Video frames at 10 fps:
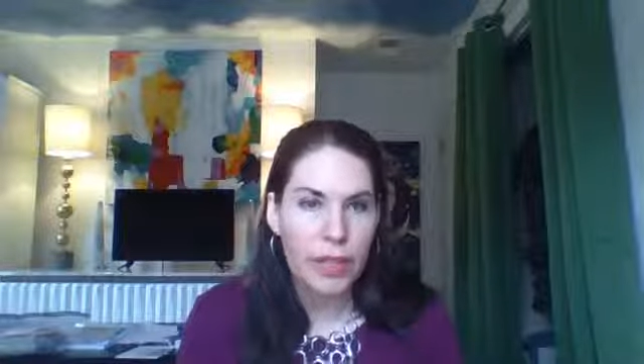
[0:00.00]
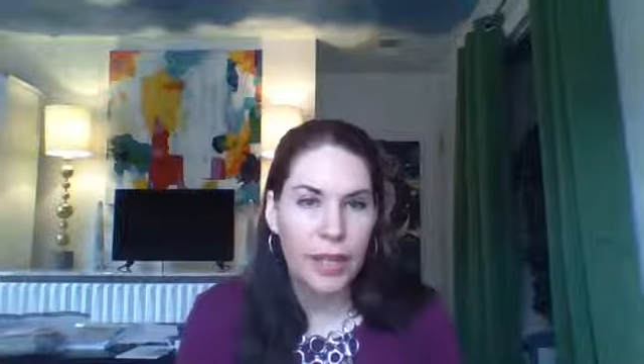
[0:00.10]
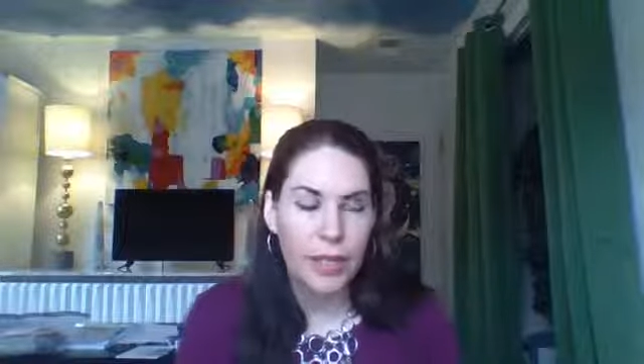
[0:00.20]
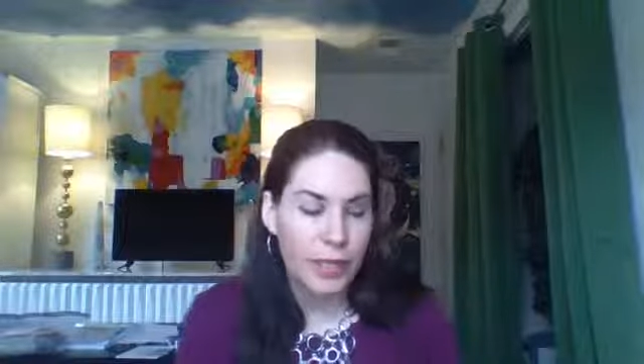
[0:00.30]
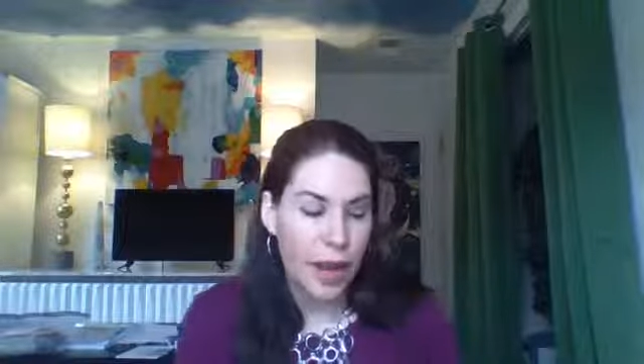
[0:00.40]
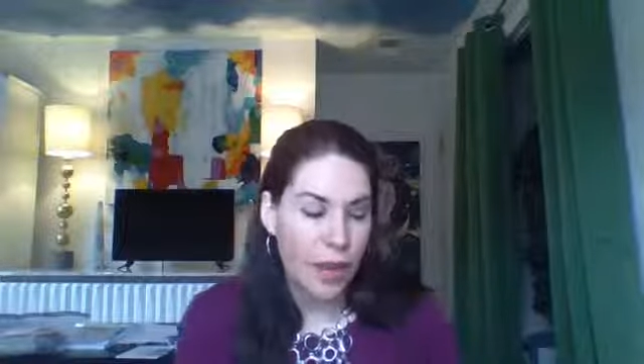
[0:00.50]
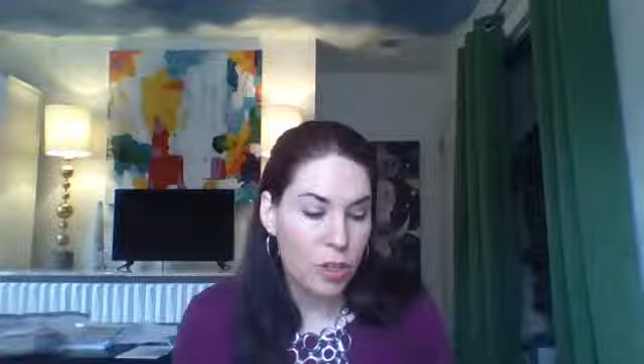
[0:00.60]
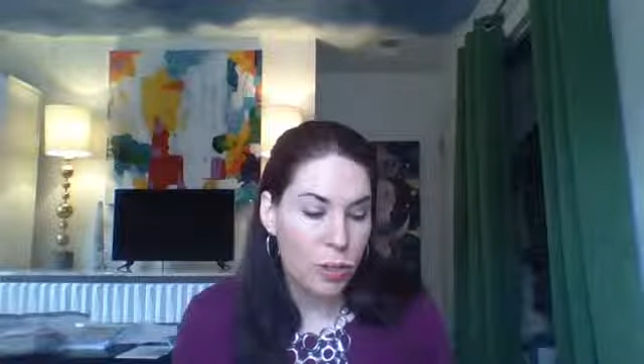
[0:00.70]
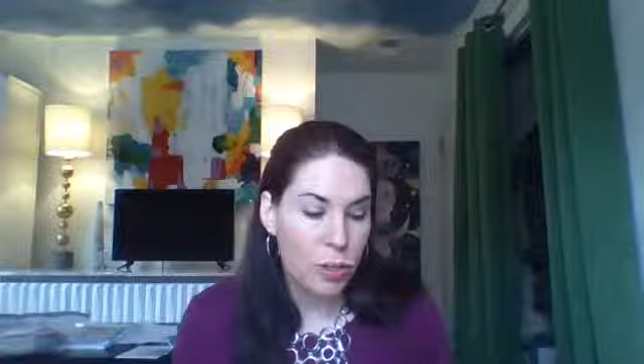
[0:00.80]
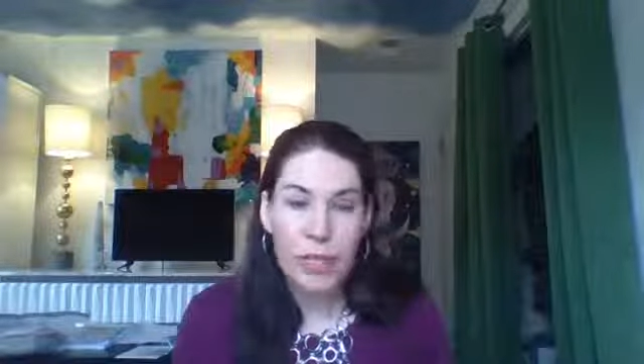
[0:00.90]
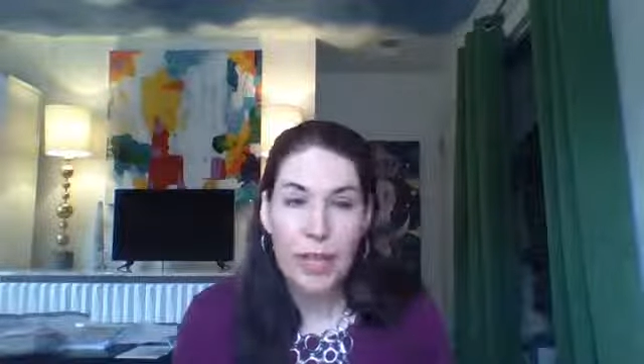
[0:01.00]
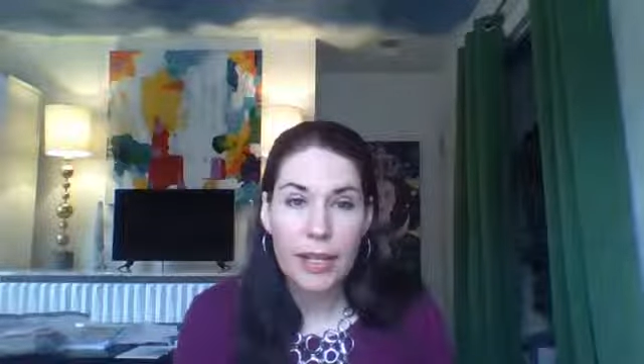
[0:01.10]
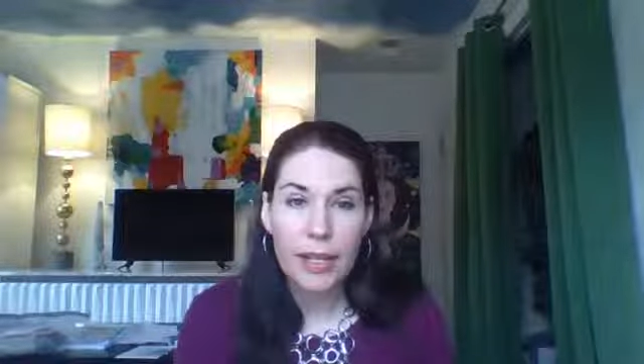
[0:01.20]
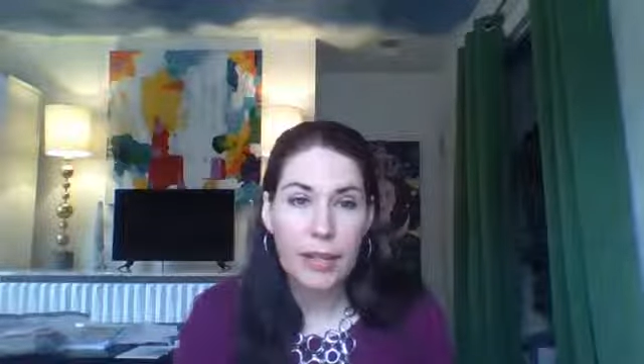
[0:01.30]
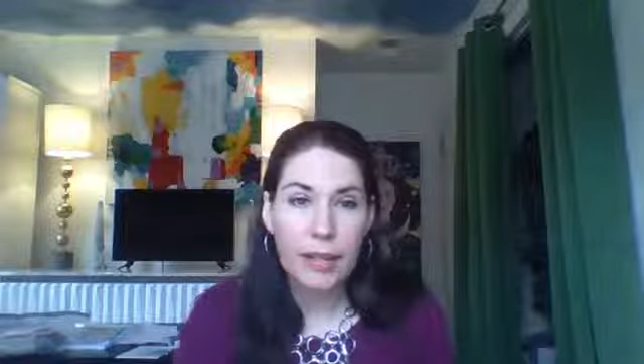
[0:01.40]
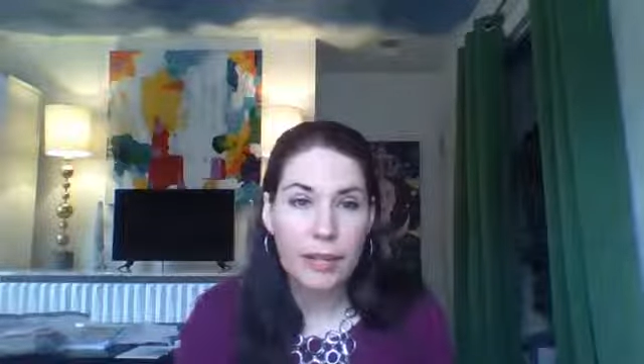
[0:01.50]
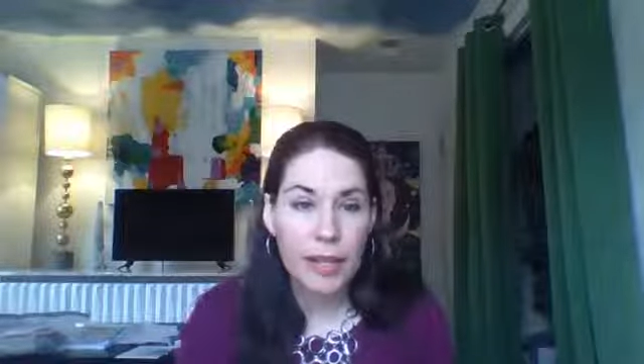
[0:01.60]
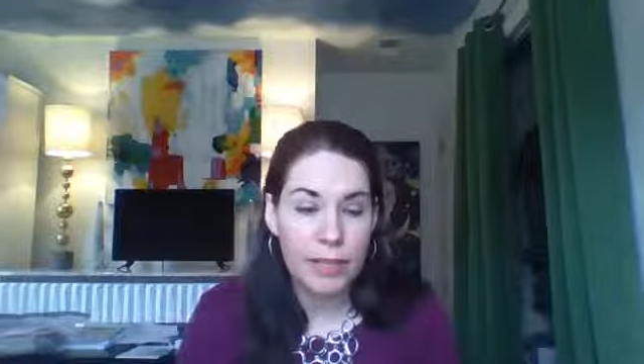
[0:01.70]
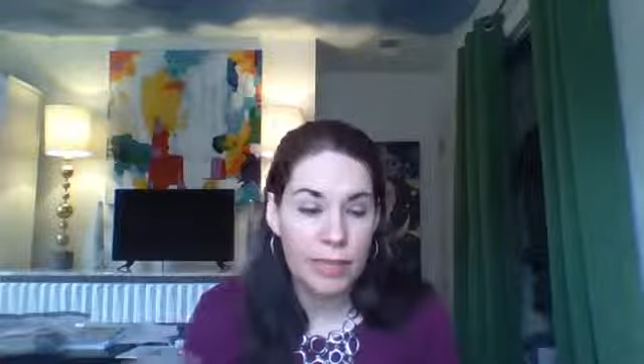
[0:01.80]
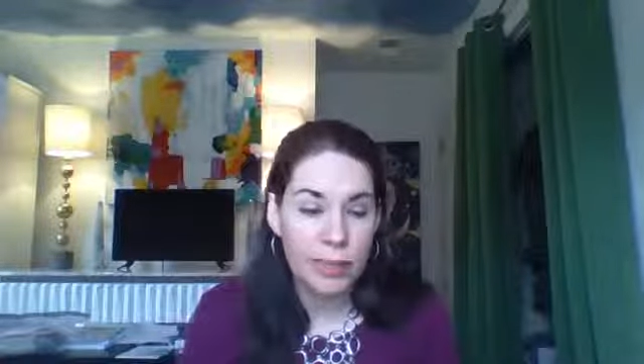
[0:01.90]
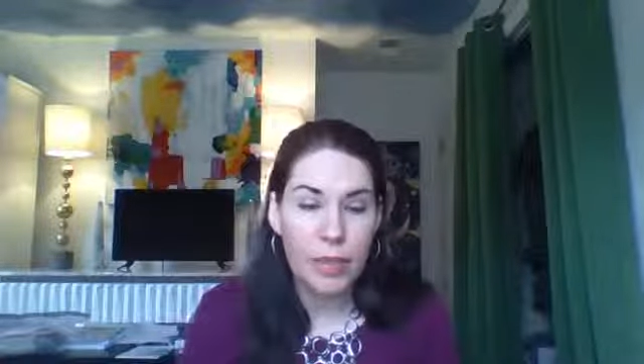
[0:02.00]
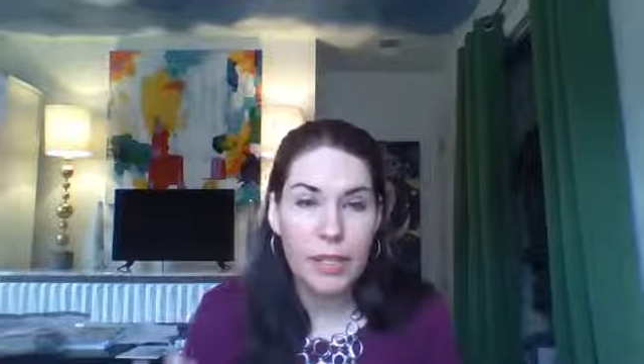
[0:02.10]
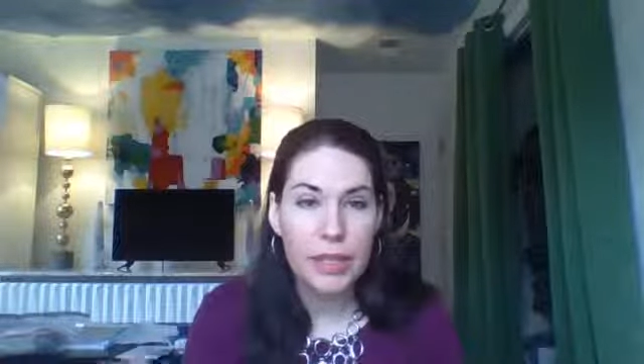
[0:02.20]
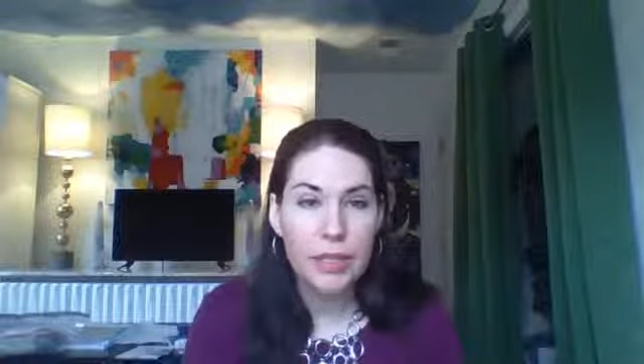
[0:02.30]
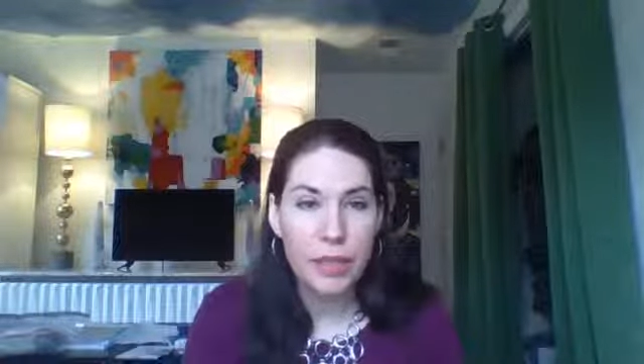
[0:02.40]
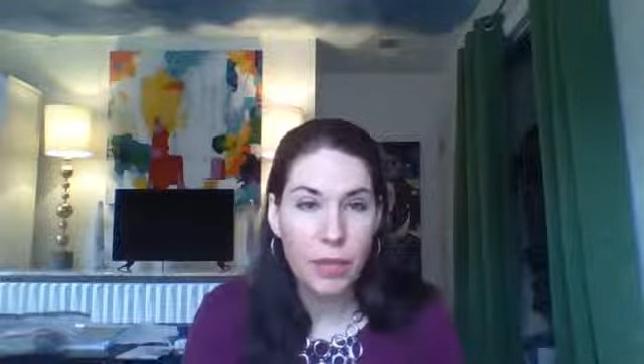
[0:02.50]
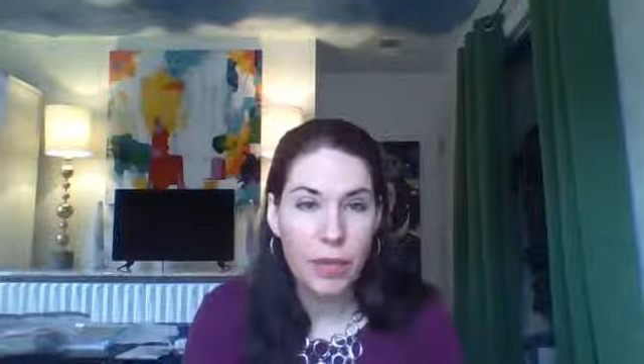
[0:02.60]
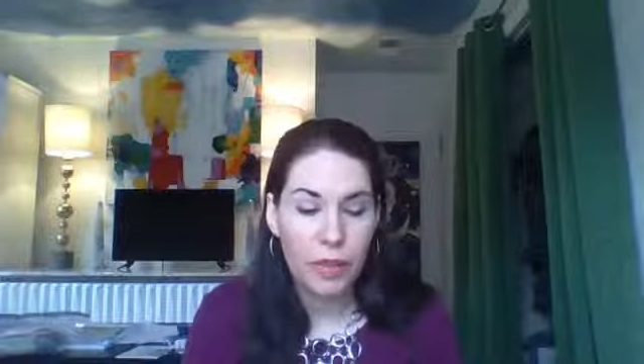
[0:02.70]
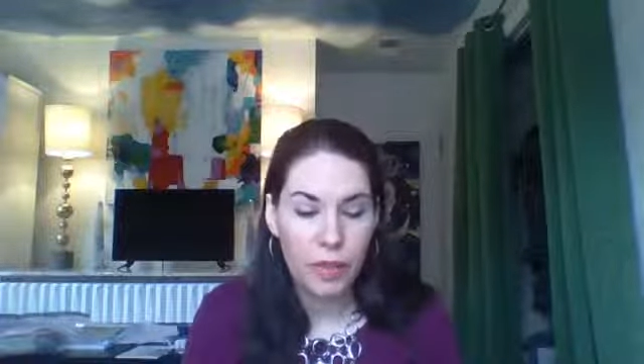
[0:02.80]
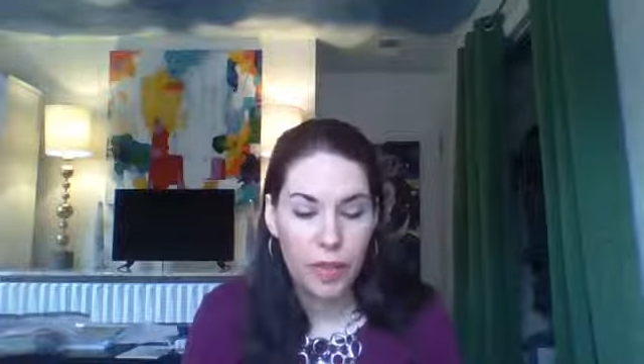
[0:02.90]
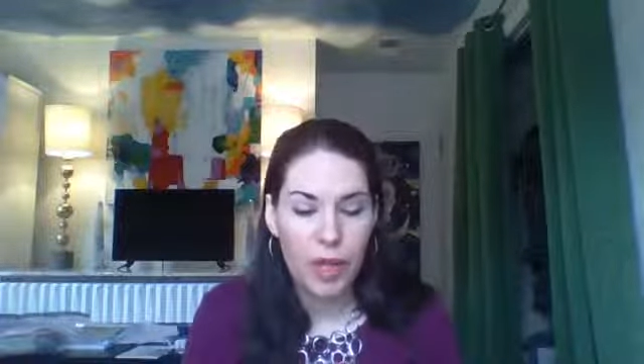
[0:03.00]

in an actual setting that someone's living with.